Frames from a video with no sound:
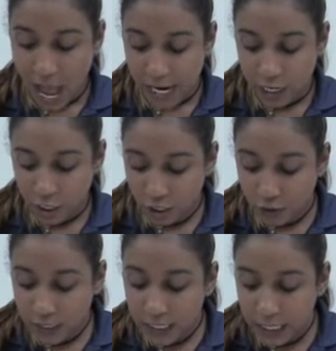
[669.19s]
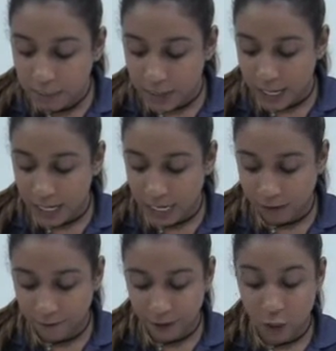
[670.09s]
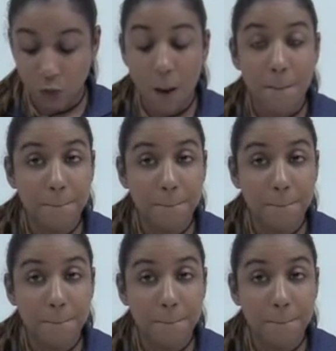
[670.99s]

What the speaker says: I hurriedly made a few